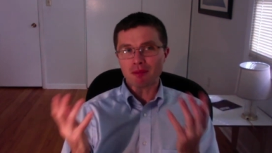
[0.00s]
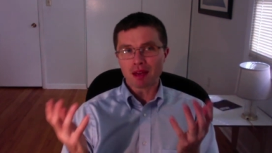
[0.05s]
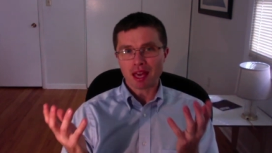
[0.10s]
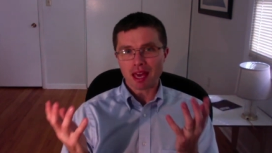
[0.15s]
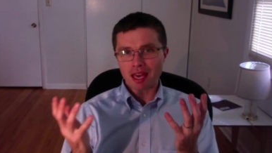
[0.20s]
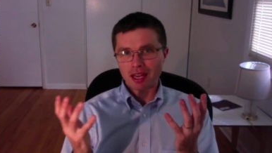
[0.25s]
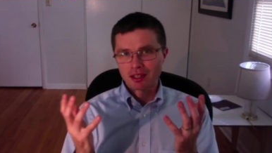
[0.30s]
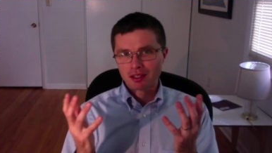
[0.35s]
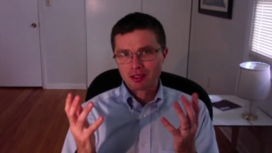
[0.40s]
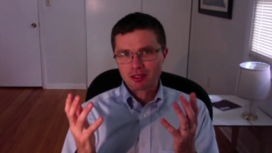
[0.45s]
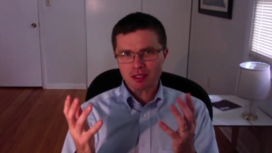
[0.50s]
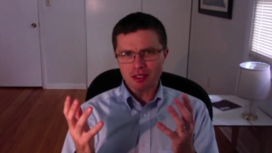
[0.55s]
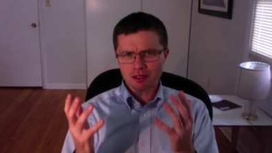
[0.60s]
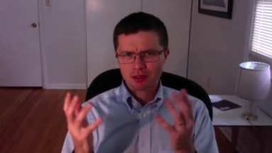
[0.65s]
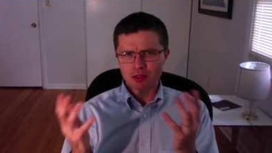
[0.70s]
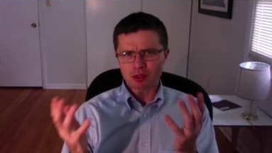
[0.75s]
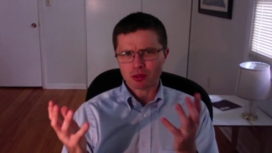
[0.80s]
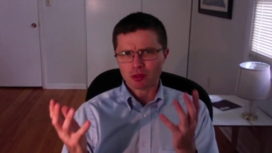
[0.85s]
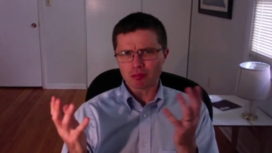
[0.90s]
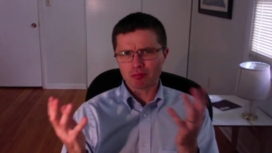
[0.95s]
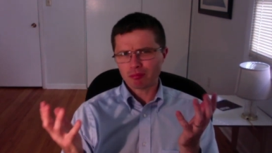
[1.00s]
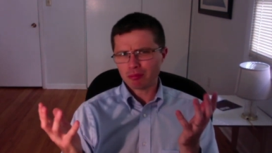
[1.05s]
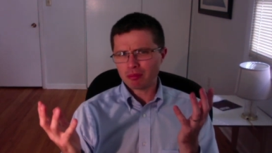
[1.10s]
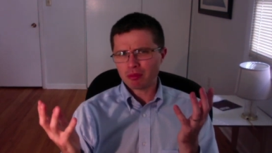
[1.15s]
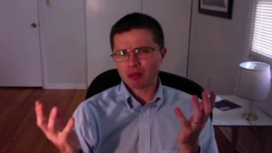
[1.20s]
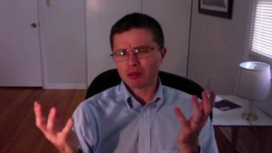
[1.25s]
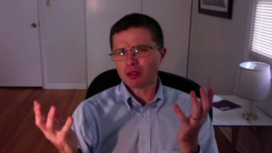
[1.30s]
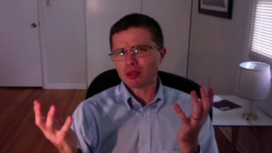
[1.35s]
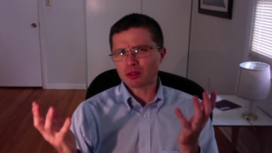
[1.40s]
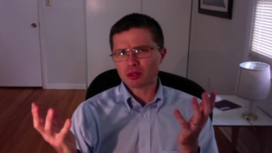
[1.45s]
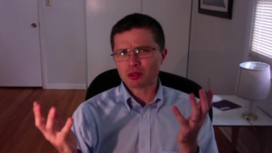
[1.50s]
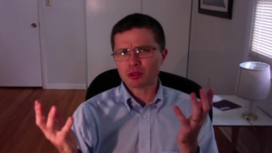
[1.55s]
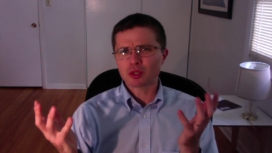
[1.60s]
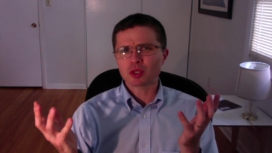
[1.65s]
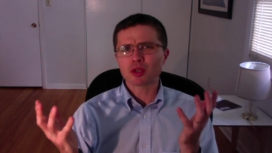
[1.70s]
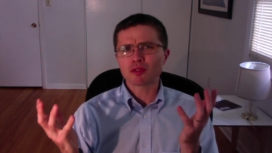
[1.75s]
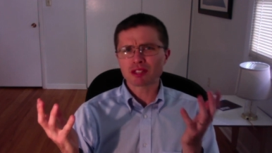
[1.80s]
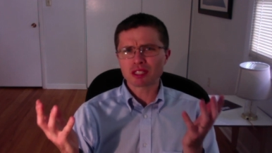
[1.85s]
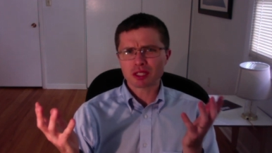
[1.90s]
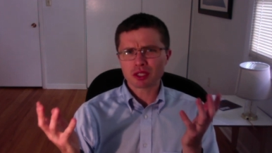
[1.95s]
and who's also
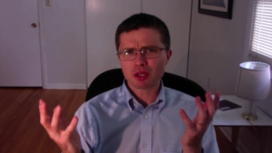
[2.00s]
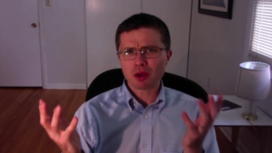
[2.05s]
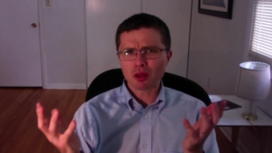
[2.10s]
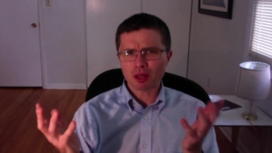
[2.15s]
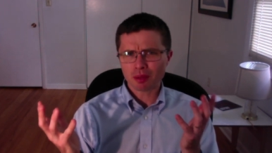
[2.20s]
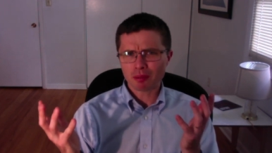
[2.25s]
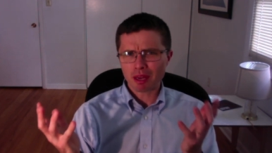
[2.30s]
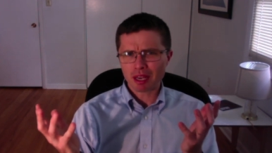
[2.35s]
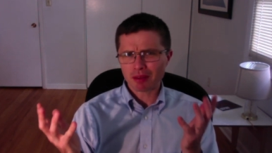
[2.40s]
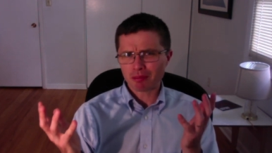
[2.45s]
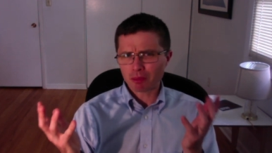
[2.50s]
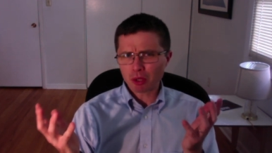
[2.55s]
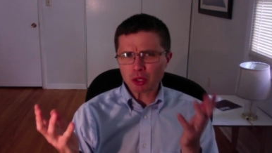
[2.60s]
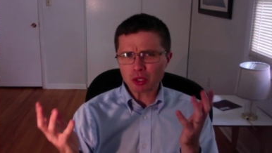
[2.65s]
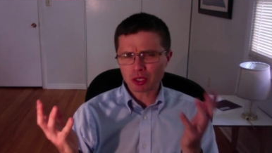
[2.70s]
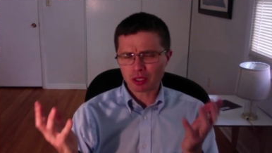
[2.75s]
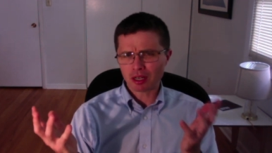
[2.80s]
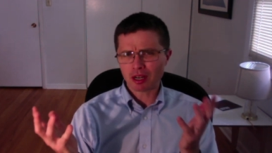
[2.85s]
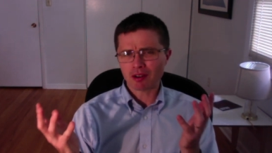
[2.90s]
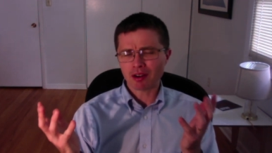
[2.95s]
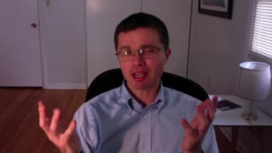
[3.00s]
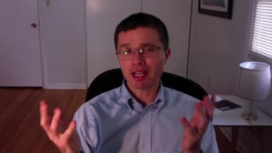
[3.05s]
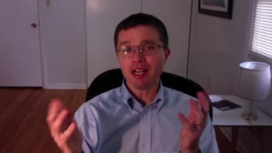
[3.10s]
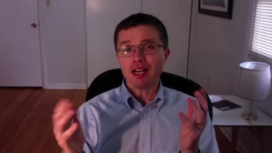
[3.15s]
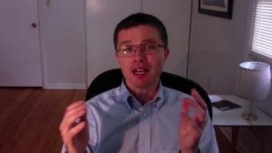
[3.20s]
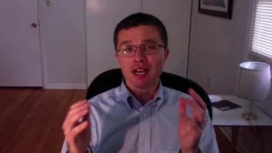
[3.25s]
served as a Ptolemaic mercenary,